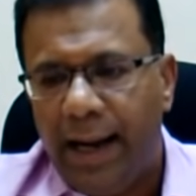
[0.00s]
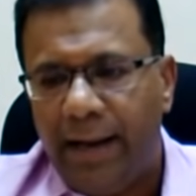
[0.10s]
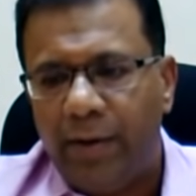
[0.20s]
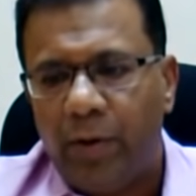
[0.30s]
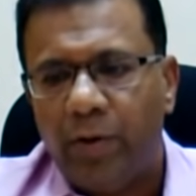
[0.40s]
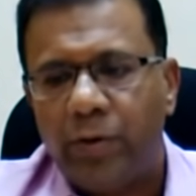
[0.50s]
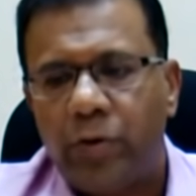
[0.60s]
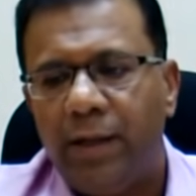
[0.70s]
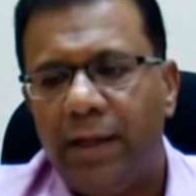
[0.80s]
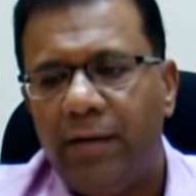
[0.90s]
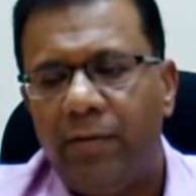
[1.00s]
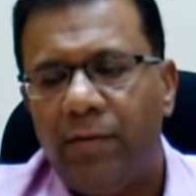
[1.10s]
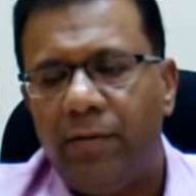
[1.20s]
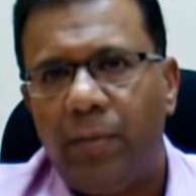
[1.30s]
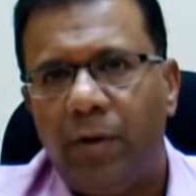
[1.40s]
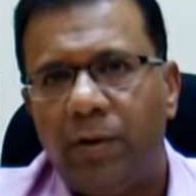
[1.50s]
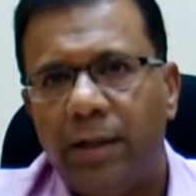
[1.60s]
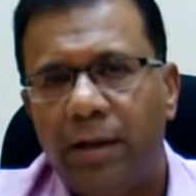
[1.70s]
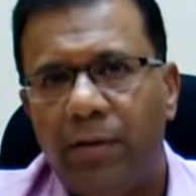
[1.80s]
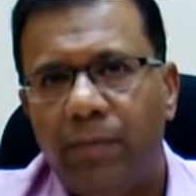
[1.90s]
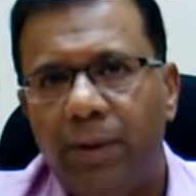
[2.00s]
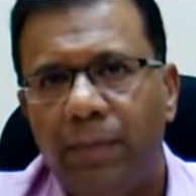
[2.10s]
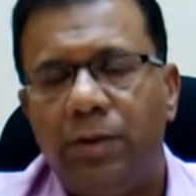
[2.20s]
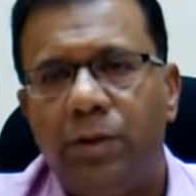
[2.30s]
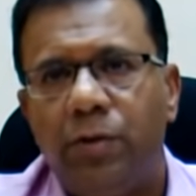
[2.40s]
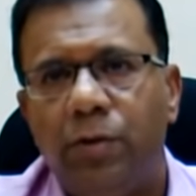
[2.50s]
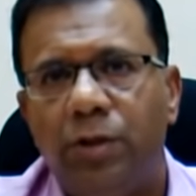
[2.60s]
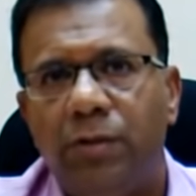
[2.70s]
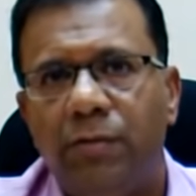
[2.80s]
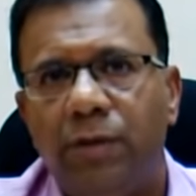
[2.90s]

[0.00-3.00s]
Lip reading: And also we have about, in our premium institution,